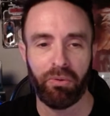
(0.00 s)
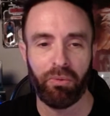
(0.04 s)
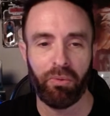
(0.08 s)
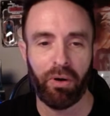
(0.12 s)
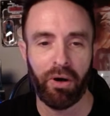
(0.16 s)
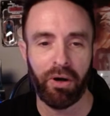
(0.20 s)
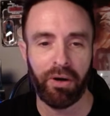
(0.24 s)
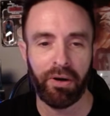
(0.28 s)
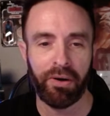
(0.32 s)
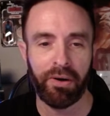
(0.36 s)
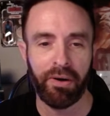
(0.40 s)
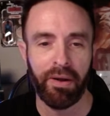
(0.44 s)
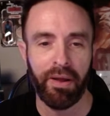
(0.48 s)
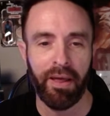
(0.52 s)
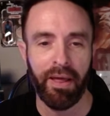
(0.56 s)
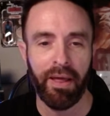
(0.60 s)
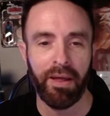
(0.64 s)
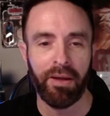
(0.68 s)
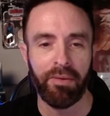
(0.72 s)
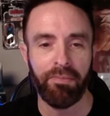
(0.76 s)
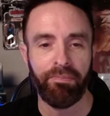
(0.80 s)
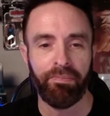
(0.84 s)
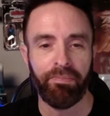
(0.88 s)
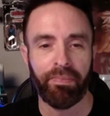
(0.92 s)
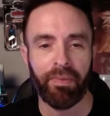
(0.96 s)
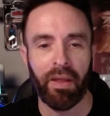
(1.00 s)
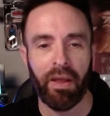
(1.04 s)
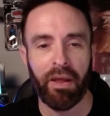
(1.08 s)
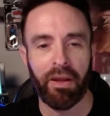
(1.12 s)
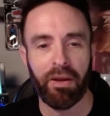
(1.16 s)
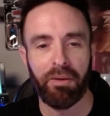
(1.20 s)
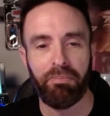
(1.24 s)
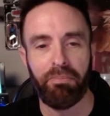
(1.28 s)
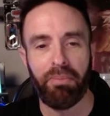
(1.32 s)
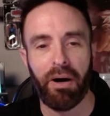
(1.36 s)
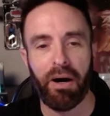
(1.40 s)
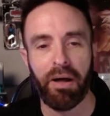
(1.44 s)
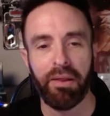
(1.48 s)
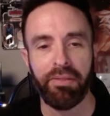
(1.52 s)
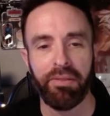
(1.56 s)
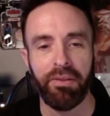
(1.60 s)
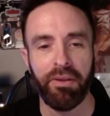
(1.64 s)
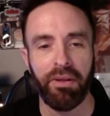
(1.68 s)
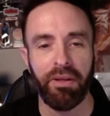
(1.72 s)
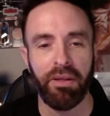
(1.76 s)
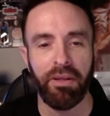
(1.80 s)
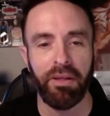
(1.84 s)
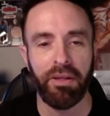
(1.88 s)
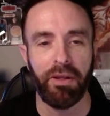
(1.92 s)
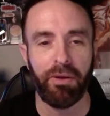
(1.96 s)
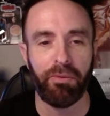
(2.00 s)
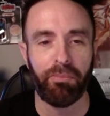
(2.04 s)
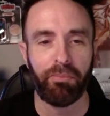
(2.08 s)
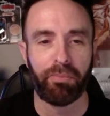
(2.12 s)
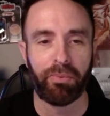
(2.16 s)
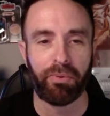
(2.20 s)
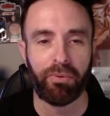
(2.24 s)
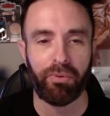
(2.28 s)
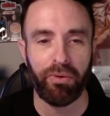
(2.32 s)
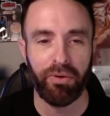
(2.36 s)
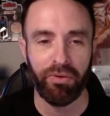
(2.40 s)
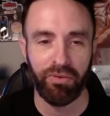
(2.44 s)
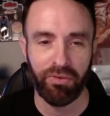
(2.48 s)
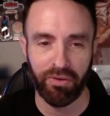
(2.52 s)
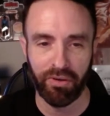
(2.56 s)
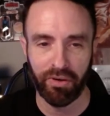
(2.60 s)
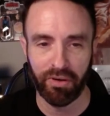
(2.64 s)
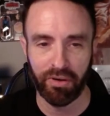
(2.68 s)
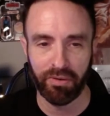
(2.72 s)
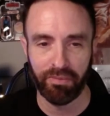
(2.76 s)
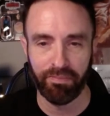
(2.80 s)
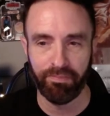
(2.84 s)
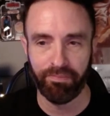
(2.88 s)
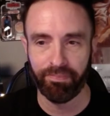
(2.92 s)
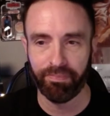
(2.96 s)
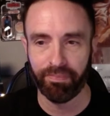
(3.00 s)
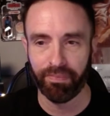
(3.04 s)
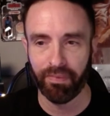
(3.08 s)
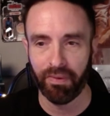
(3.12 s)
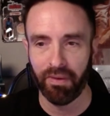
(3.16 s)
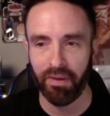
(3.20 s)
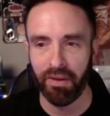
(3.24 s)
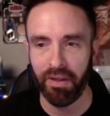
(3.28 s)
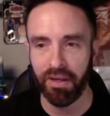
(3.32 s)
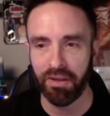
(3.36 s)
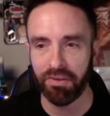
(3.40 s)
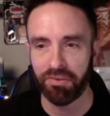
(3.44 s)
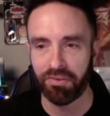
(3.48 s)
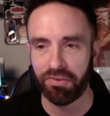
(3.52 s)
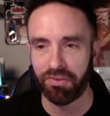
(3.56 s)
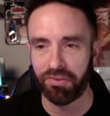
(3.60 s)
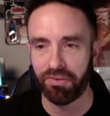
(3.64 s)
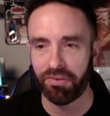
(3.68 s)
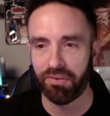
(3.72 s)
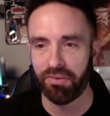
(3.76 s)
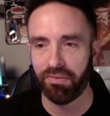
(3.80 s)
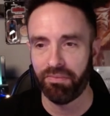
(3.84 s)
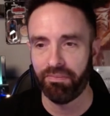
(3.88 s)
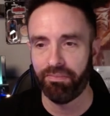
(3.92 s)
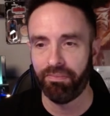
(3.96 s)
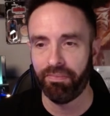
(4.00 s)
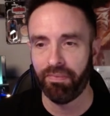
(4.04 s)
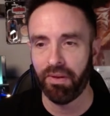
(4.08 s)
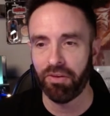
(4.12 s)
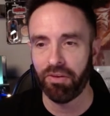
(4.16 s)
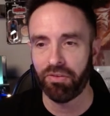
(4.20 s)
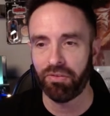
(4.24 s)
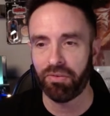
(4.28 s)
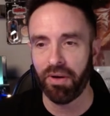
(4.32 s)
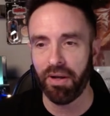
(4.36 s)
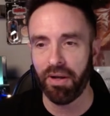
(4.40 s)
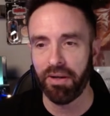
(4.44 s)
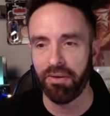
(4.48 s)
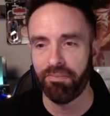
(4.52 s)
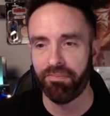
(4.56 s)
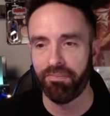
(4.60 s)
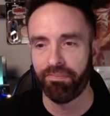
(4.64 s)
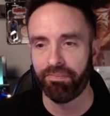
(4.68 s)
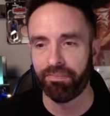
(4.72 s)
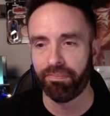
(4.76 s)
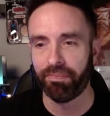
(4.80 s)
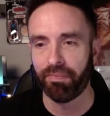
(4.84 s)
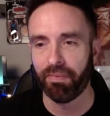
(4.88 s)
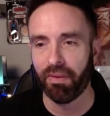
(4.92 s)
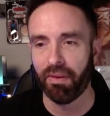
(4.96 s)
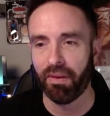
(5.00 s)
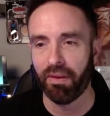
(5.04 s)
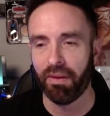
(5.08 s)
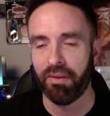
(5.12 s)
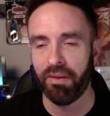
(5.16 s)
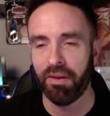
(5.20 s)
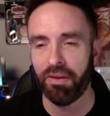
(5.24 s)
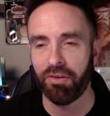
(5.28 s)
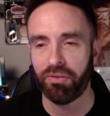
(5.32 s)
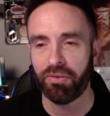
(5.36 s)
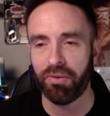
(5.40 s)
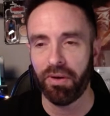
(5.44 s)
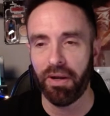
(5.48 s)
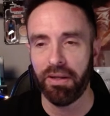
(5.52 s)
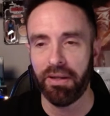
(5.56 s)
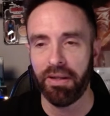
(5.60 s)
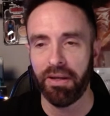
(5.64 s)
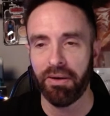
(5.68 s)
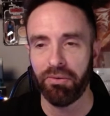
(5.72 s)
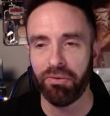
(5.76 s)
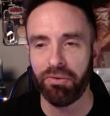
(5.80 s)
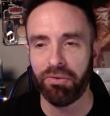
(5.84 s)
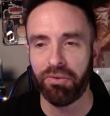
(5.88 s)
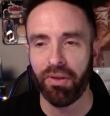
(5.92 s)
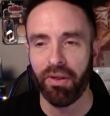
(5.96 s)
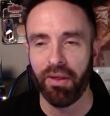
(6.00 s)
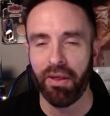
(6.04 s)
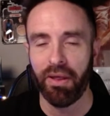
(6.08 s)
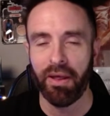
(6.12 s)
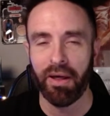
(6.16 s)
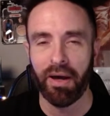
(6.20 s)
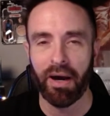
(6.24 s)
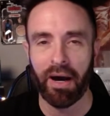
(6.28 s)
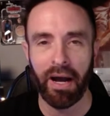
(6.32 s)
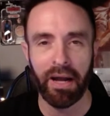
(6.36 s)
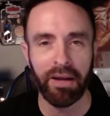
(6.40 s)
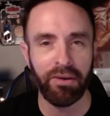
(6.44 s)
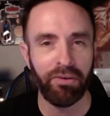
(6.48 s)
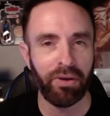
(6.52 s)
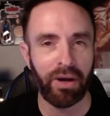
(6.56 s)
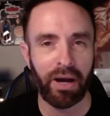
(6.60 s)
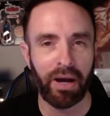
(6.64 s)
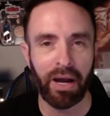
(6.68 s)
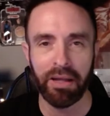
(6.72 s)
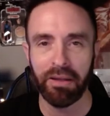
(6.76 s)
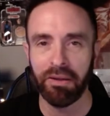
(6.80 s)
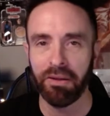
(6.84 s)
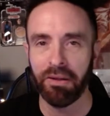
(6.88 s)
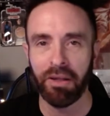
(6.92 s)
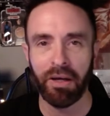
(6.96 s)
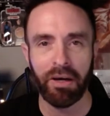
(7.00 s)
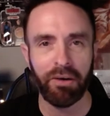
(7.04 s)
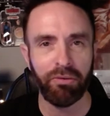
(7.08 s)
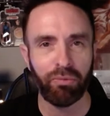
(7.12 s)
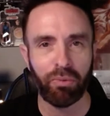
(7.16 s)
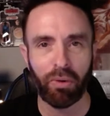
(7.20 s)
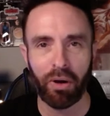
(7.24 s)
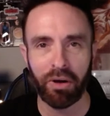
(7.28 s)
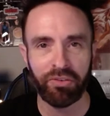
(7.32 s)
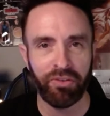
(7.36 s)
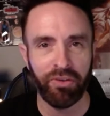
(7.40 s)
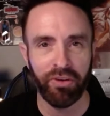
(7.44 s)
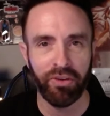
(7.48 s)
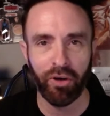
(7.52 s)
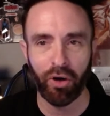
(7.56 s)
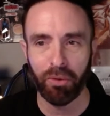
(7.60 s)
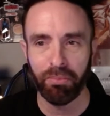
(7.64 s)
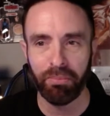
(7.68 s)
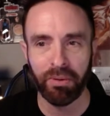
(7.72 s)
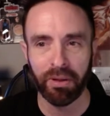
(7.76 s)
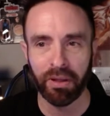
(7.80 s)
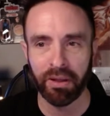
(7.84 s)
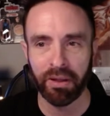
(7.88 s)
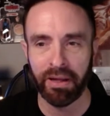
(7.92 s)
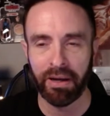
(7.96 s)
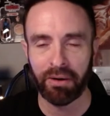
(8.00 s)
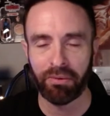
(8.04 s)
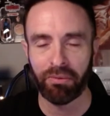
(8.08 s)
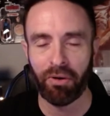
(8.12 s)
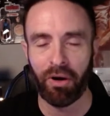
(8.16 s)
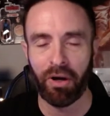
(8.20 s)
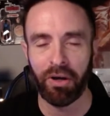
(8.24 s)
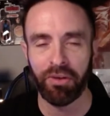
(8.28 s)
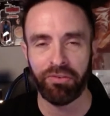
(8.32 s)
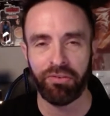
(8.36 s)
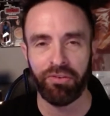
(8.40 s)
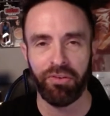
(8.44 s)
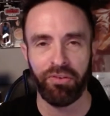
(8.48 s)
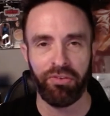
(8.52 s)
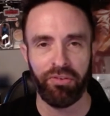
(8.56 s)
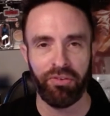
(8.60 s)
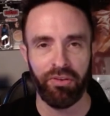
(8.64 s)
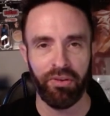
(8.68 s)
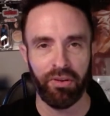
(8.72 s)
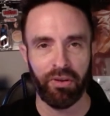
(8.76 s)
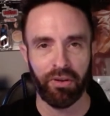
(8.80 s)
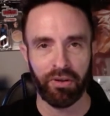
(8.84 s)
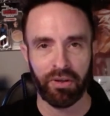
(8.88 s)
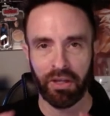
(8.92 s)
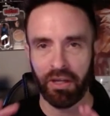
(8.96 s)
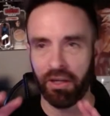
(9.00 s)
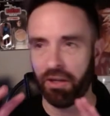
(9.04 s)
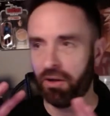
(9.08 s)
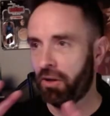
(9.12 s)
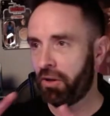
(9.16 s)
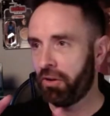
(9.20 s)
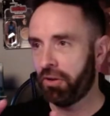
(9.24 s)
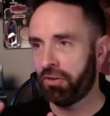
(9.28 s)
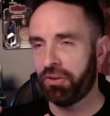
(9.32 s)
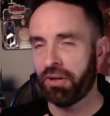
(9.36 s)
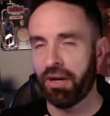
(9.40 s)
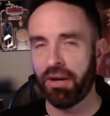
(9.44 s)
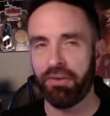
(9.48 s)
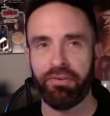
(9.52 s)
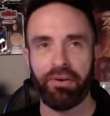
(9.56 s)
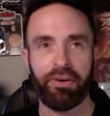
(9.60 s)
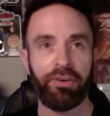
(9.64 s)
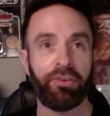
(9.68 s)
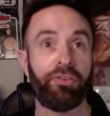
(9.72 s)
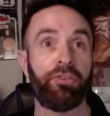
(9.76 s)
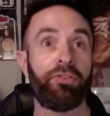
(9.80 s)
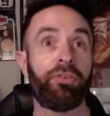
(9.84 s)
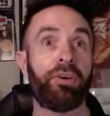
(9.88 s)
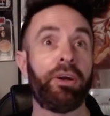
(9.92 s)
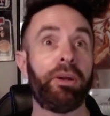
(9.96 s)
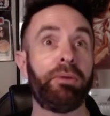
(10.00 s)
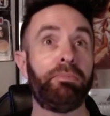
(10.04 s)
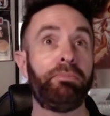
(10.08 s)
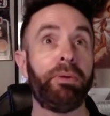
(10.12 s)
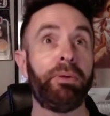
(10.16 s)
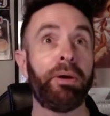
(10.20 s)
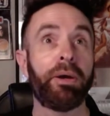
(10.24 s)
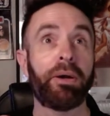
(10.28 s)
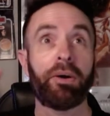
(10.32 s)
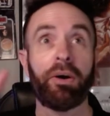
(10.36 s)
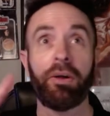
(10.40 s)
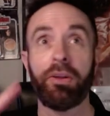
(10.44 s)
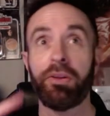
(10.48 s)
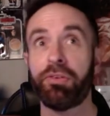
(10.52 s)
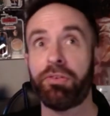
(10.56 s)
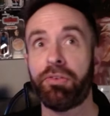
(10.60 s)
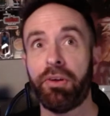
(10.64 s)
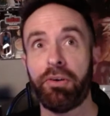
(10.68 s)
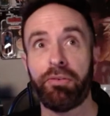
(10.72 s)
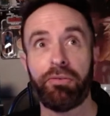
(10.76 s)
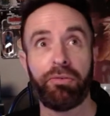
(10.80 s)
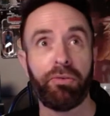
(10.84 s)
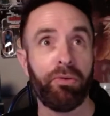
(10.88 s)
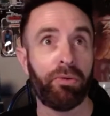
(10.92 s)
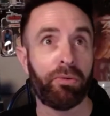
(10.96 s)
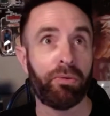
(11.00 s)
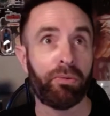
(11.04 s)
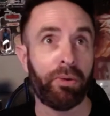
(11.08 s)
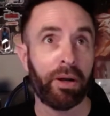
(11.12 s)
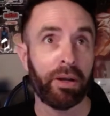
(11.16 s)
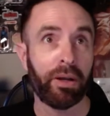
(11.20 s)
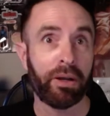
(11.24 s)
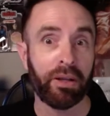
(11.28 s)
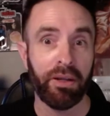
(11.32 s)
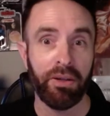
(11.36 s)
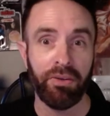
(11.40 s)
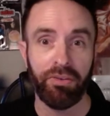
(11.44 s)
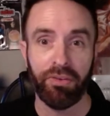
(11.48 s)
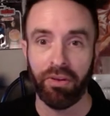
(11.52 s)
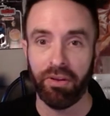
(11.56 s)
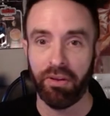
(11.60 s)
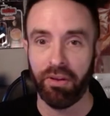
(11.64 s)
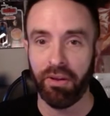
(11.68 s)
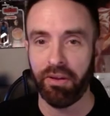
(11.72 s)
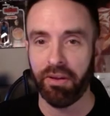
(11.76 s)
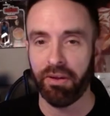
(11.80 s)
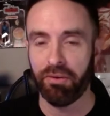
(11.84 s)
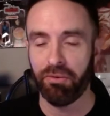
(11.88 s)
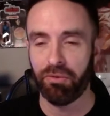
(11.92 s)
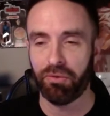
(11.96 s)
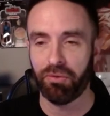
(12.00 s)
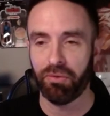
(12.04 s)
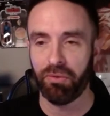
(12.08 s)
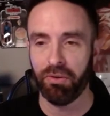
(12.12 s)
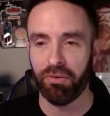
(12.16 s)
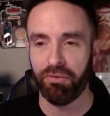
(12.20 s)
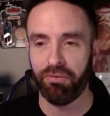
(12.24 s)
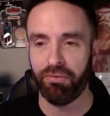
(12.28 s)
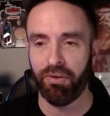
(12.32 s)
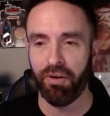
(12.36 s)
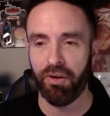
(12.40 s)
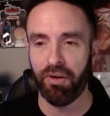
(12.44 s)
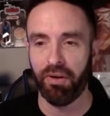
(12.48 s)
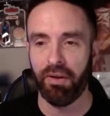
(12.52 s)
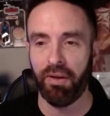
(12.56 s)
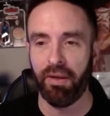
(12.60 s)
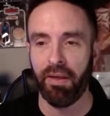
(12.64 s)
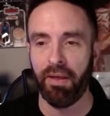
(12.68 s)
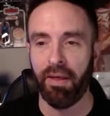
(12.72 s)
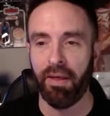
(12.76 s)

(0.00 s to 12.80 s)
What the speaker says: the water, and a Bothan prisoner. Yes, that's right. That was... I loved watching the opening of that, Ross, just looking at all the TIE fighters and trying to pick all the stuff through the wreckage, and thought that was really fun.